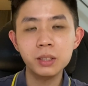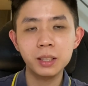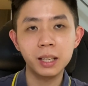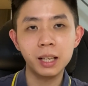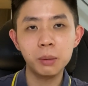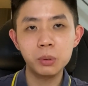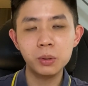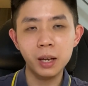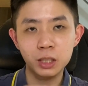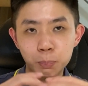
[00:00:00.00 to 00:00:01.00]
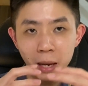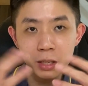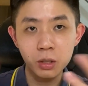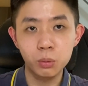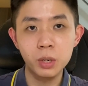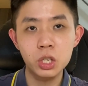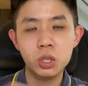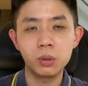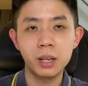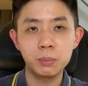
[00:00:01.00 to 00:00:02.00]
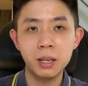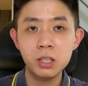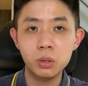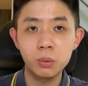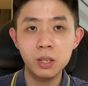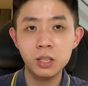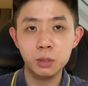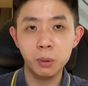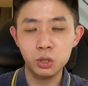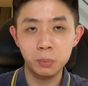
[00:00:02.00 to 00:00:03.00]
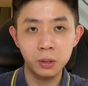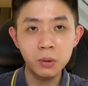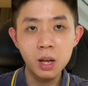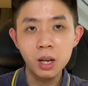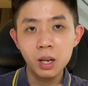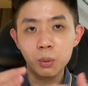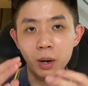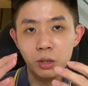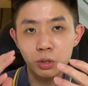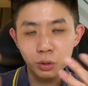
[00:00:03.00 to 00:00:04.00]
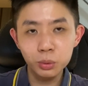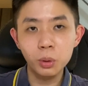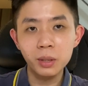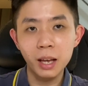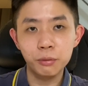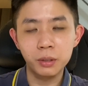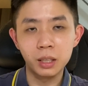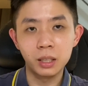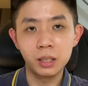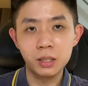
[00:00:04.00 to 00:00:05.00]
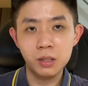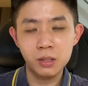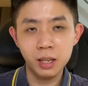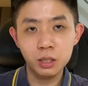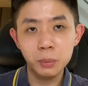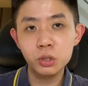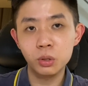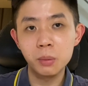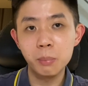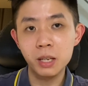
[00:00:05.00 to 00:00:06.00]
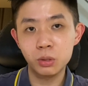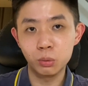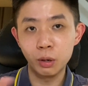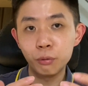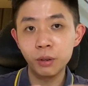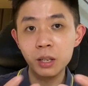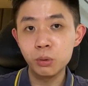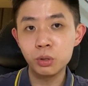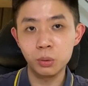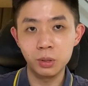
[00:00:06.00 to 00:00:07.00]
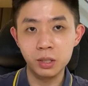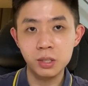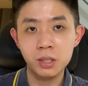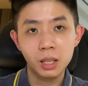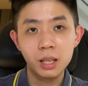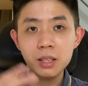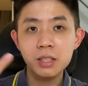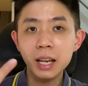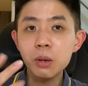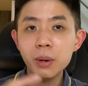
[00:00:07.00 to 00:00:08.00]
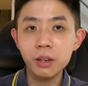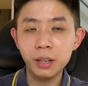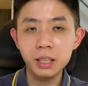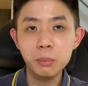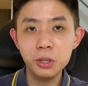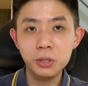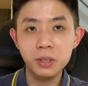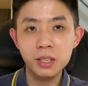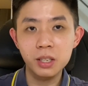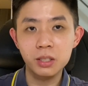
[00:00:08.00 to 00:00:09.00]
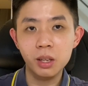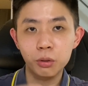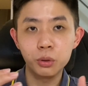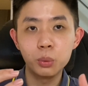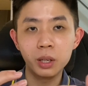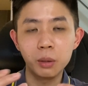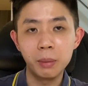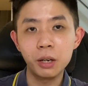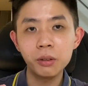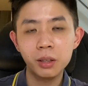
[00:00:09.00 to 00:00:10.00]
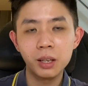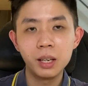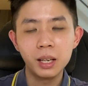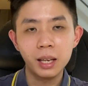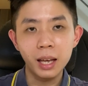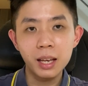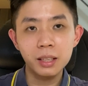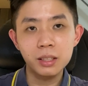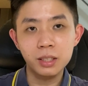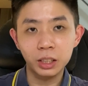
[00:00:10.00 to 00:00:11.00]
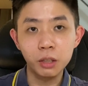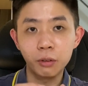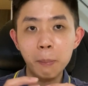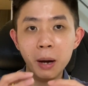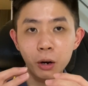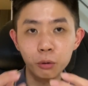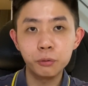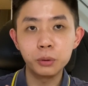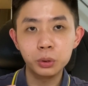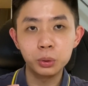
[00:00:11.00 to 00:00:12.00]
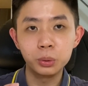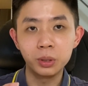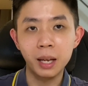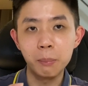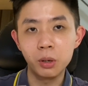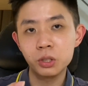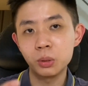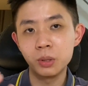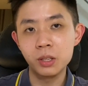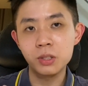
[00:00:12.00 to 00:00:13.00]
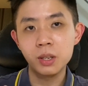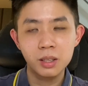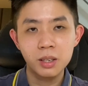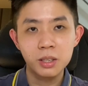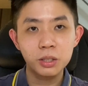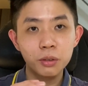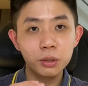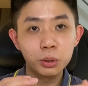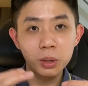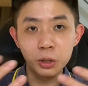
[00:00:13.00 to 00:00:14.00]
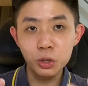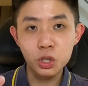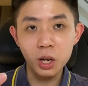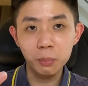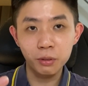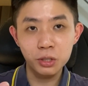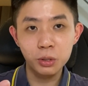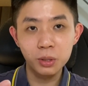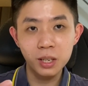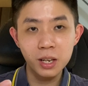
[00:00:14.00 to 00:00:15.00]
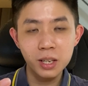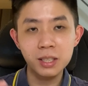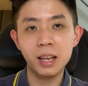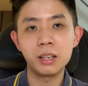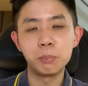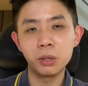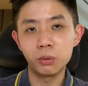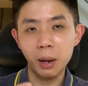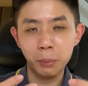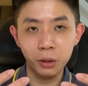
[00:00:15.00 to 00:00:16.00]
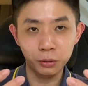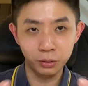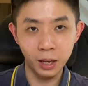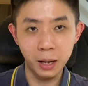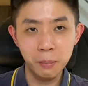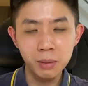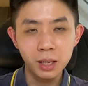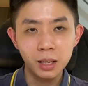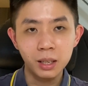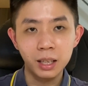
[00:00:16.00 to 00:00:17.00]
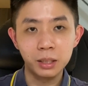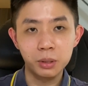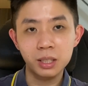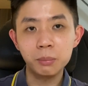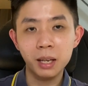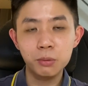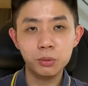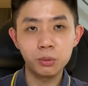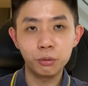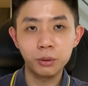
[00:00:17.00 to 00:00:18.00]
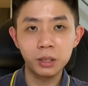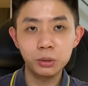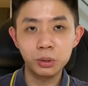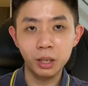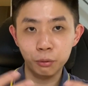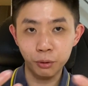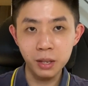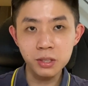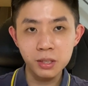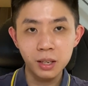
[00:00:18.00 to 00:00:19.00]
they can help you expand your reach to as many students as possible when you still don't have a sizable student base to refer you students. The second way of getting more students is through word of mouth, and it's actually a very powerful tool to get more students. So if you do a good job with your students and you build a rapport with them, they will sometimes refer you to their friends,